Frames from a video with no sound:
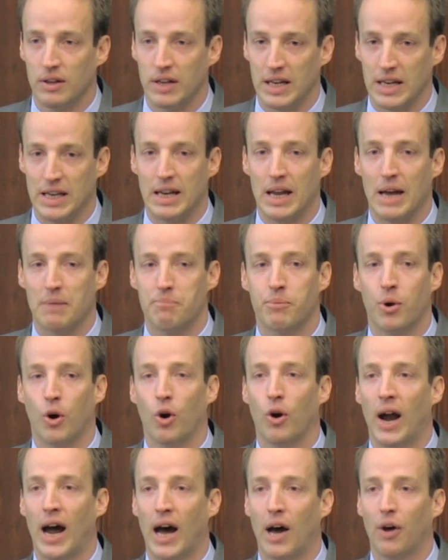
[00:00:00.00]
The
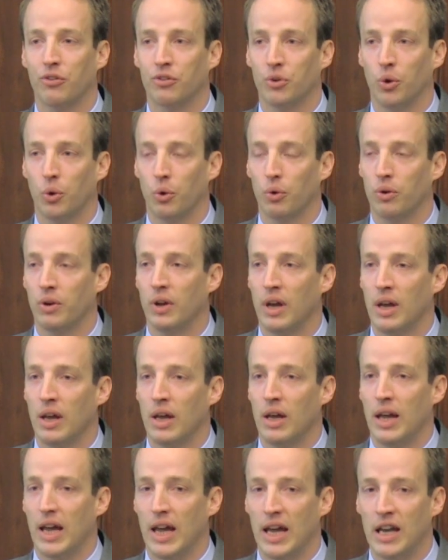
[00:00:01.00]
per household
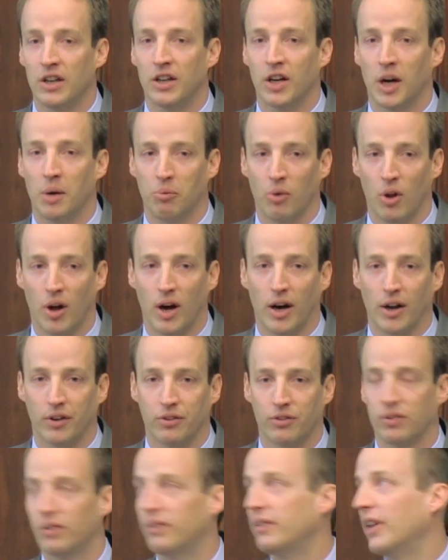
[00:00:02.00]
income
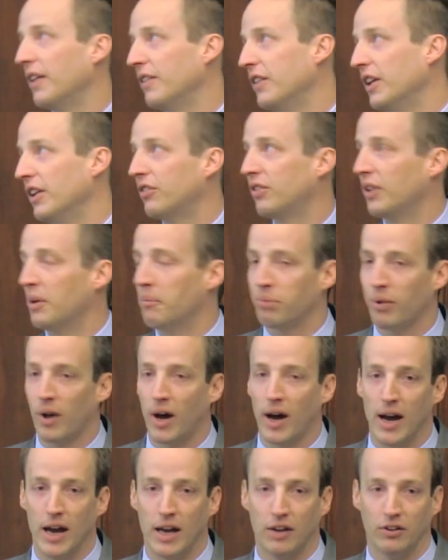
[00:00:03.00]
loss that this
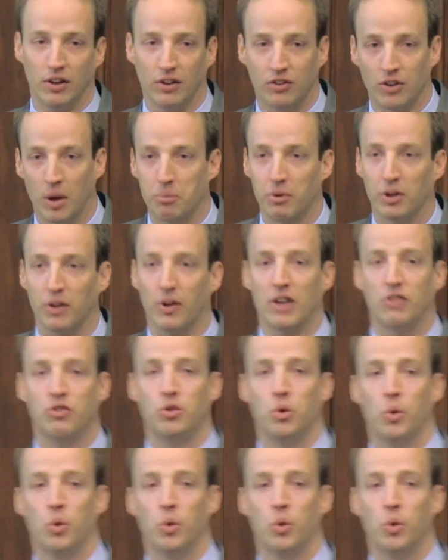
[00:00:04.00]
implies is something like